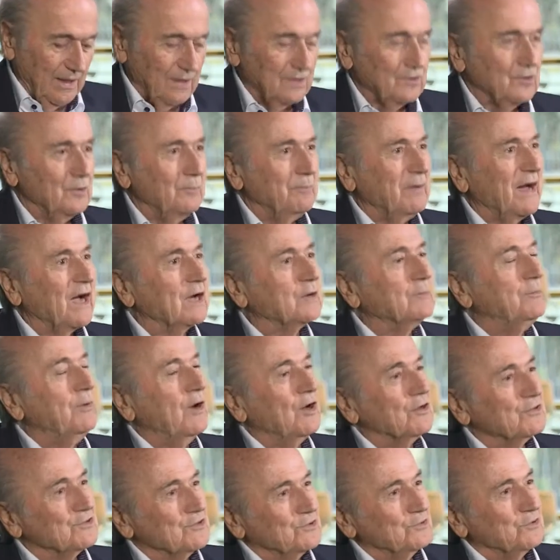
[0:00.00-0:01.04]
and the back
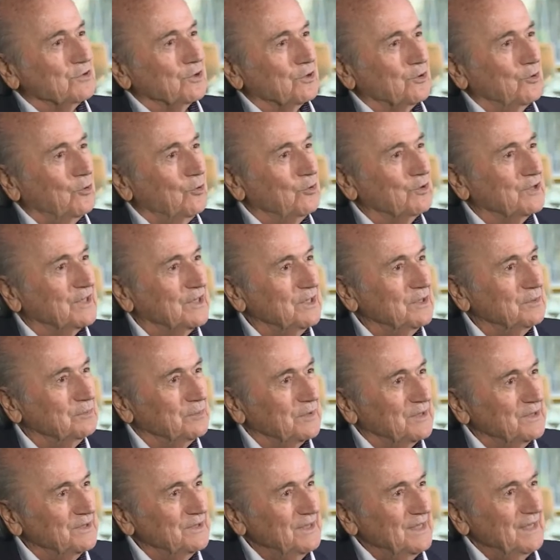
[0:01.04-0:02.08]
pass to the
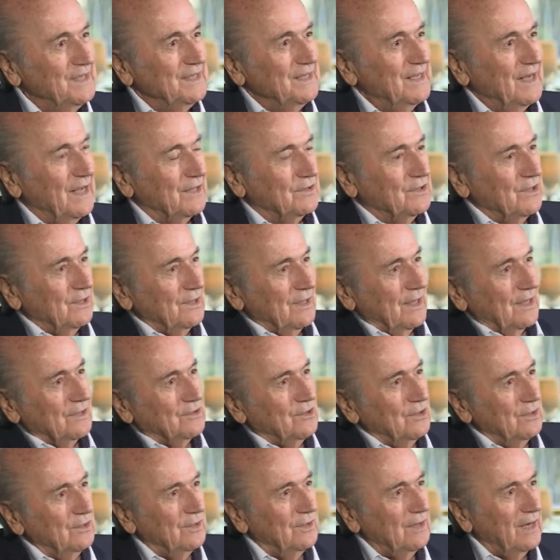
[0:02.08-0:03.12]
goalkeeper. At
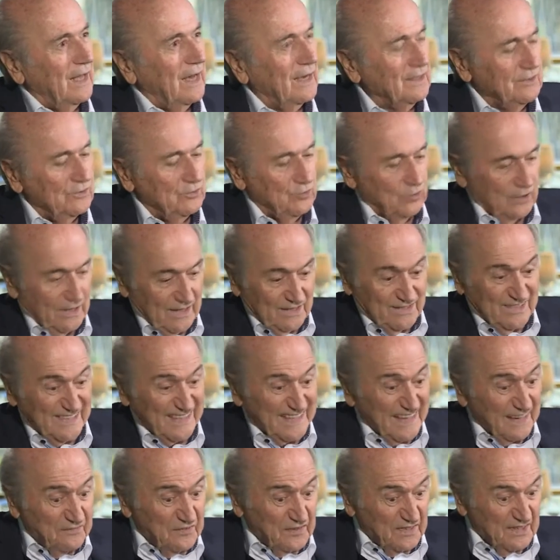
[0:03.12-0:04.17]
the line, you had
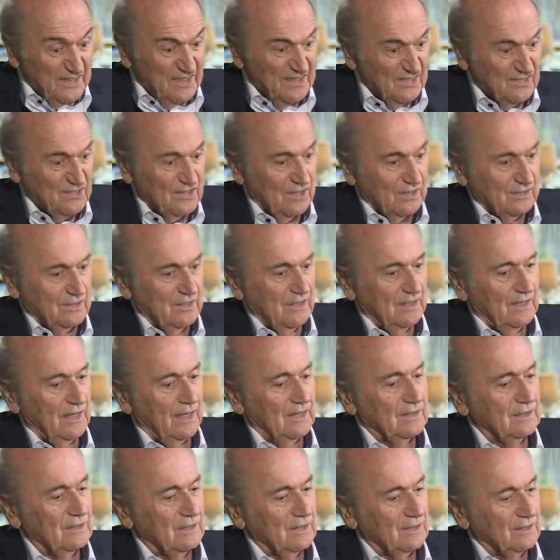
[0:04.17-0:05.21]
referees at the
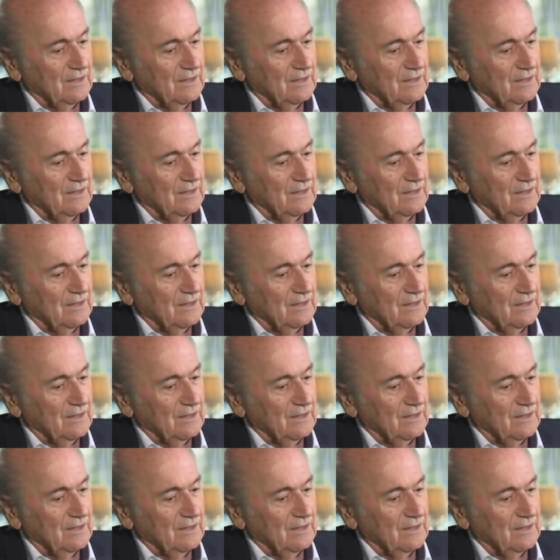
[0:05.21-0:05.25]
line.